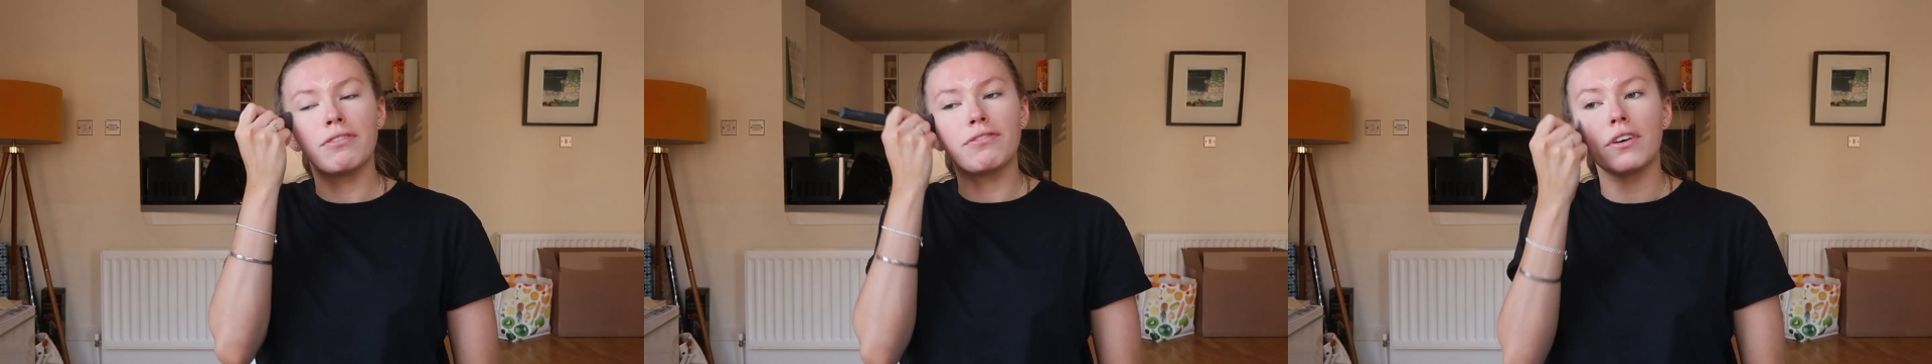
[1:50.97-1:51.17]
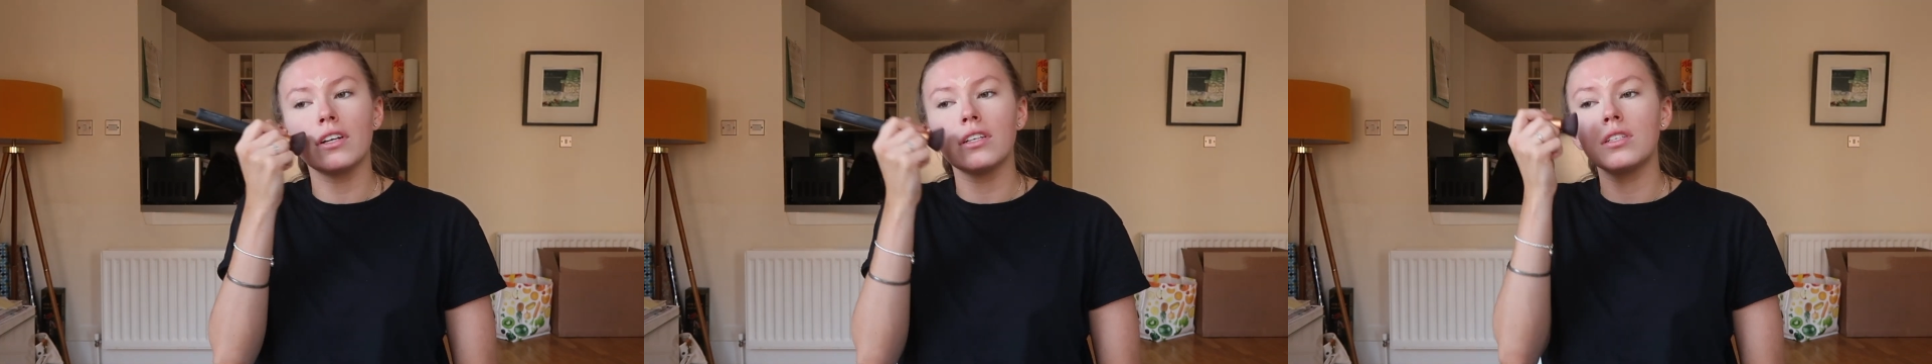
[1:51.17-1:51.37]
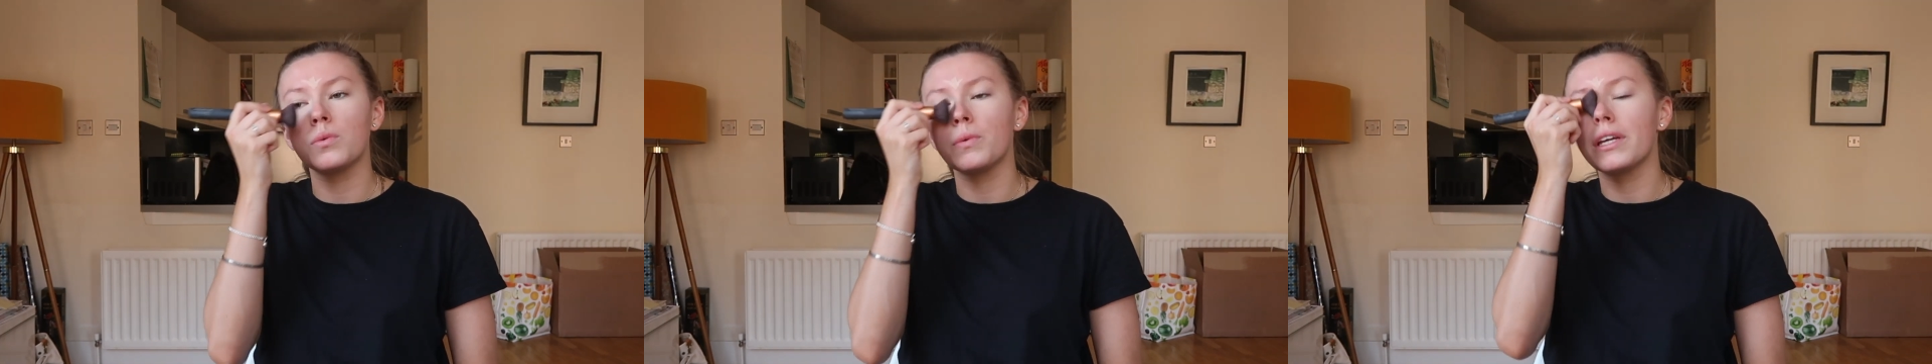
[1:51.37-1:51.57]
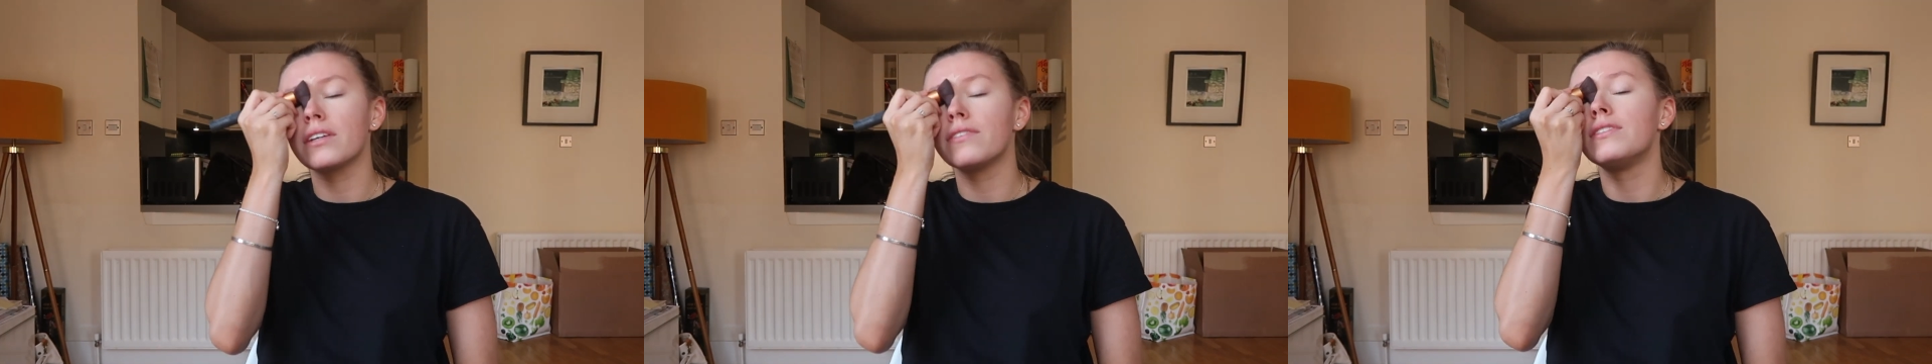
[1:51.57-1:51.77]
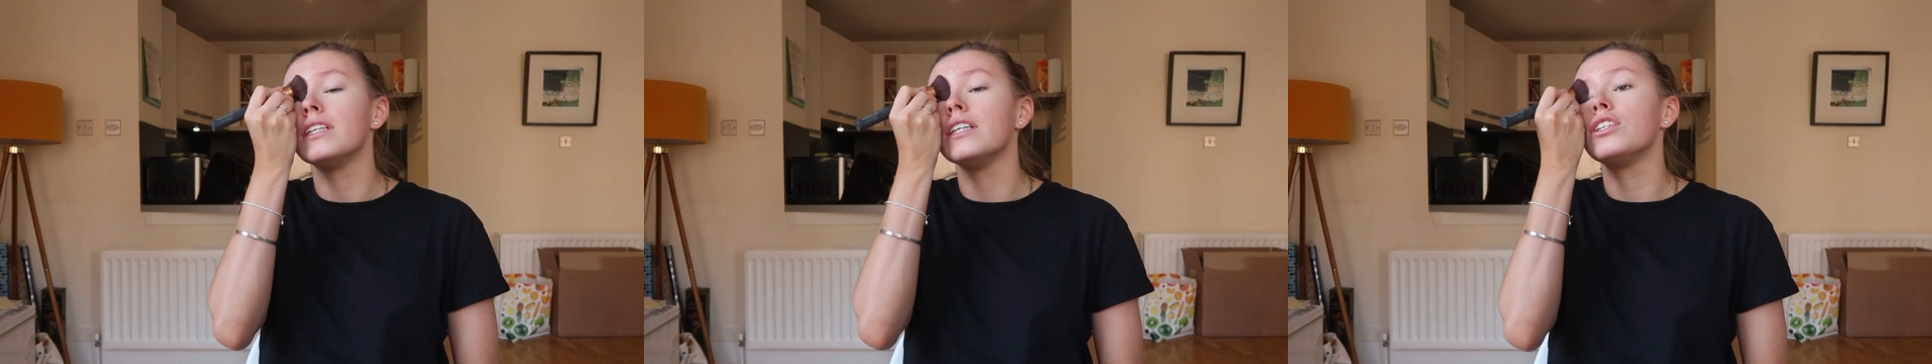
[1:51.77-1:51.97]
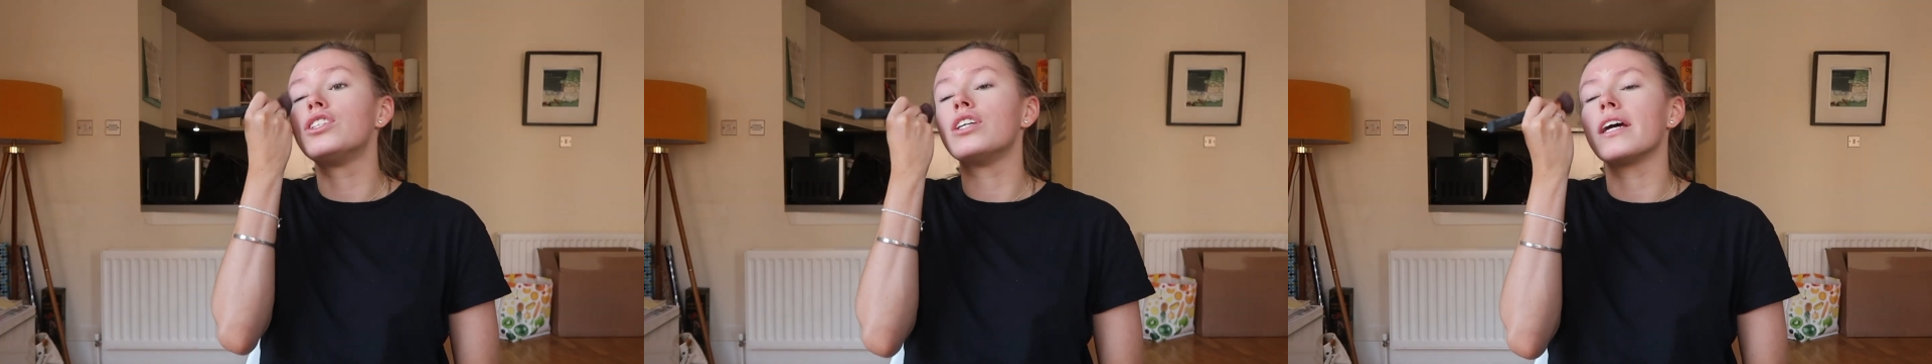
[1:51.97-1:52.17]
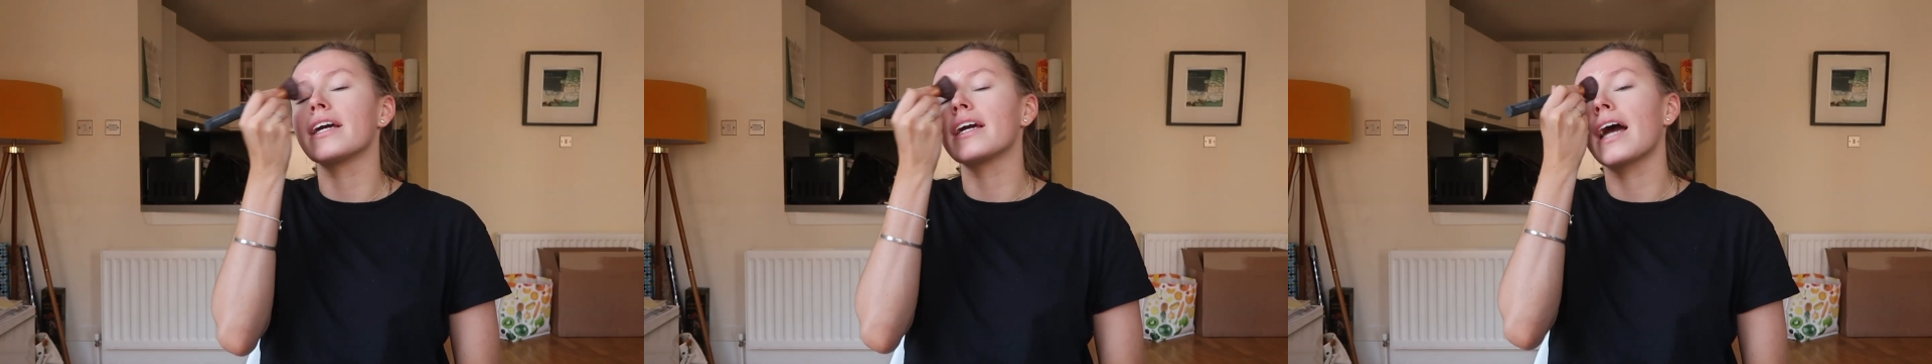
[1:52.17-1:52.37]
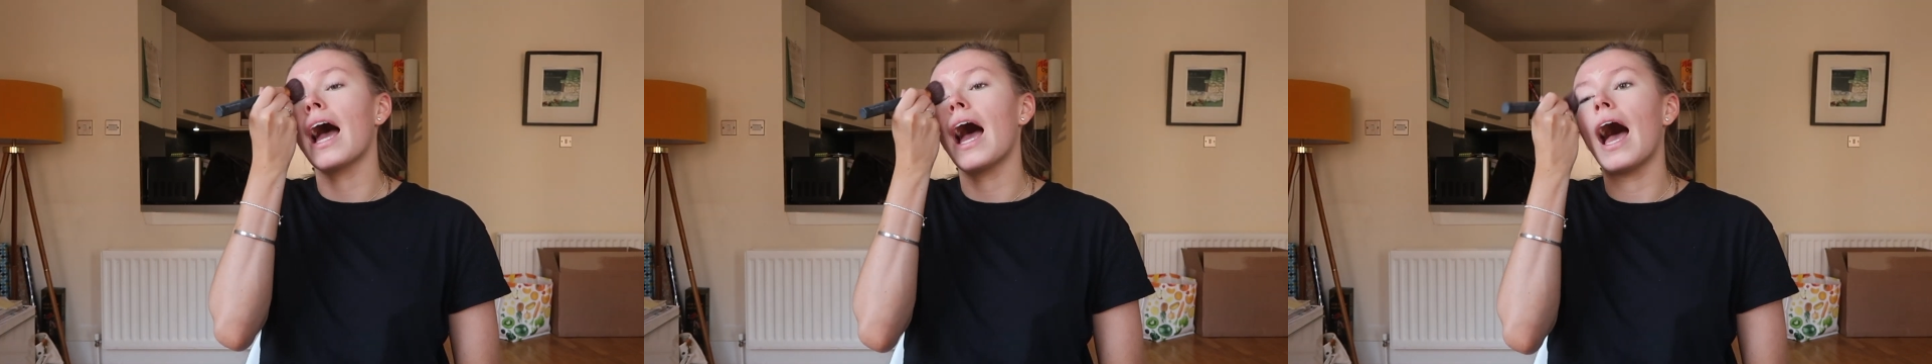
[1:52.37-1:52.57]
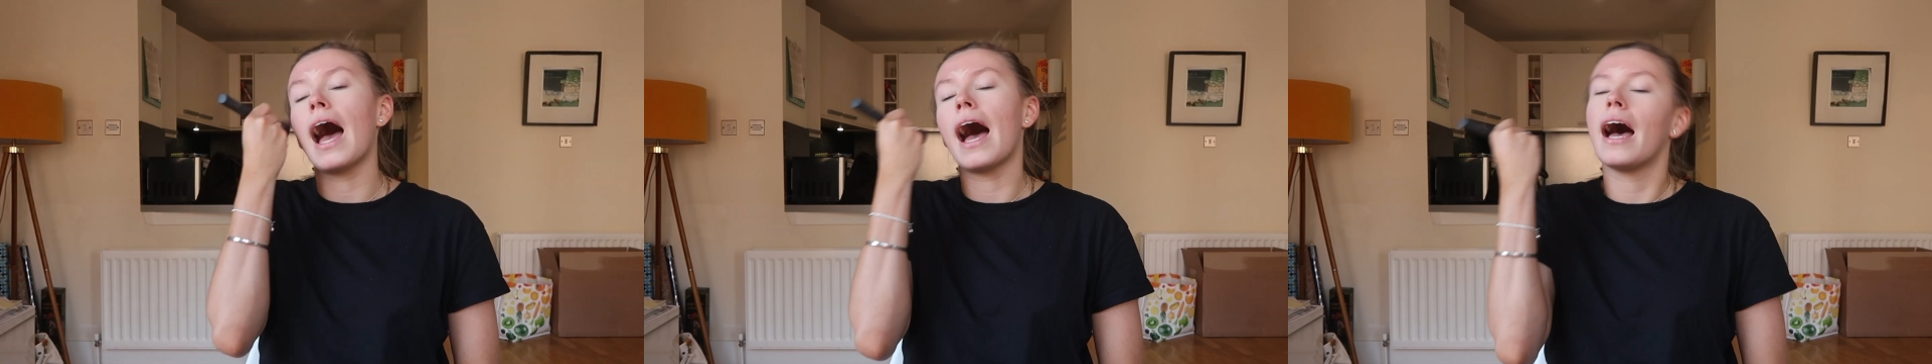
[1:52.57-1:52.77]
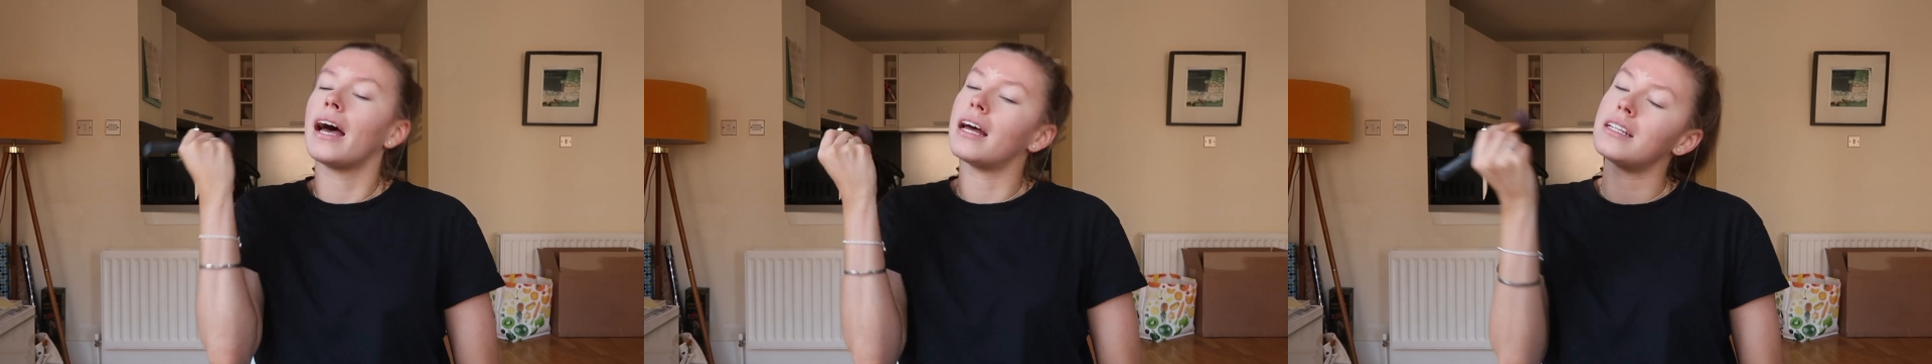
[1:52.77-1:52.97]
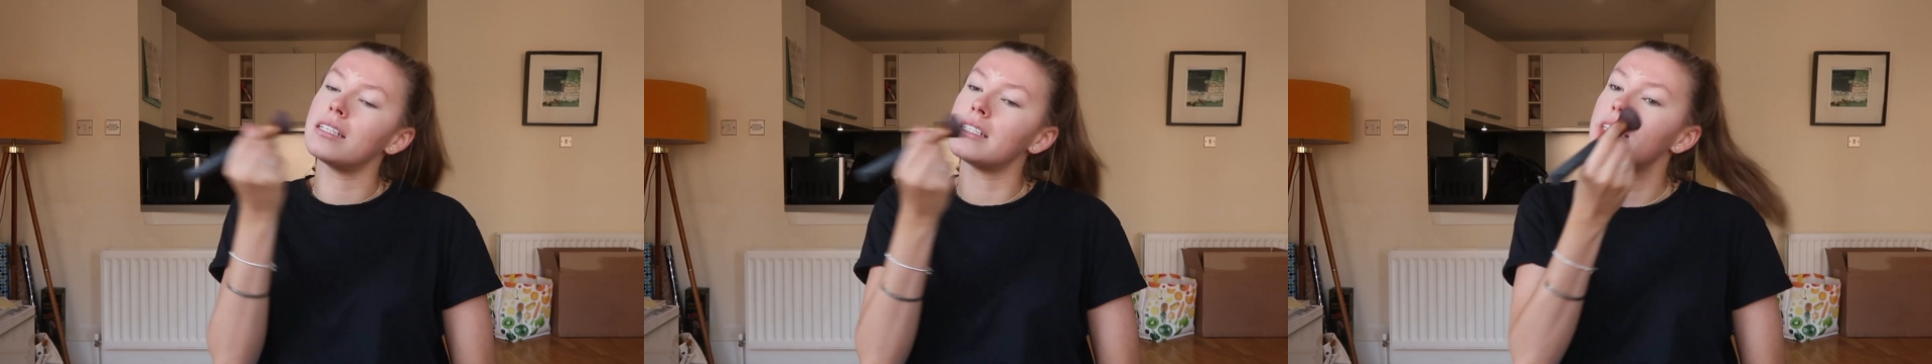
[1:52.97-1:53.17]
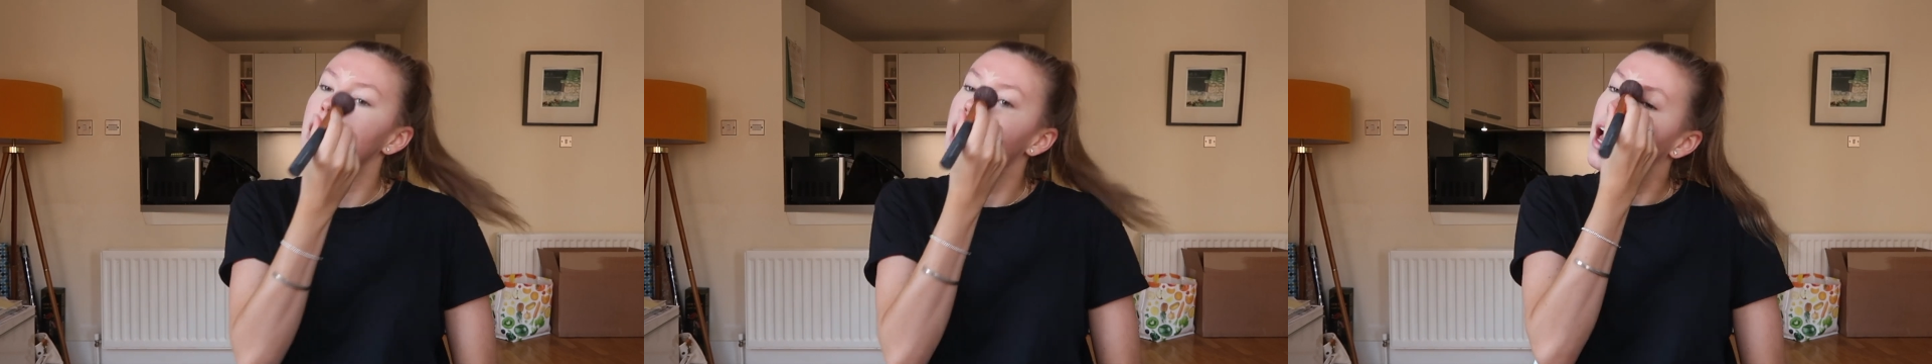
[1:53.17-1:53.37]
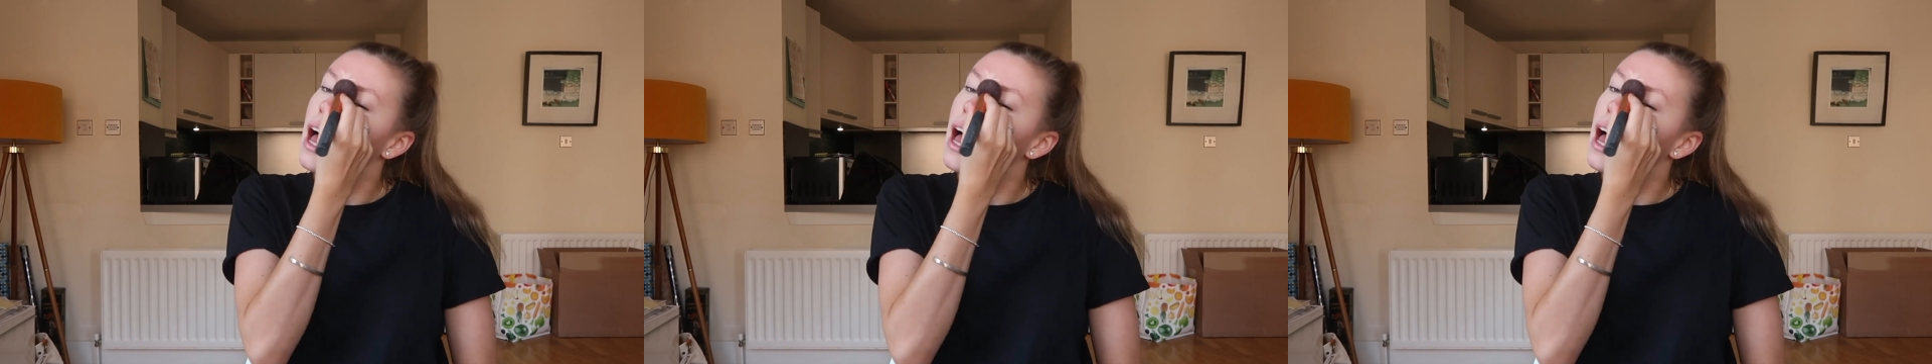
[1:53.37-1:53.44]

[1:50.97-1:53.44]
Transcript: first week of teaching, and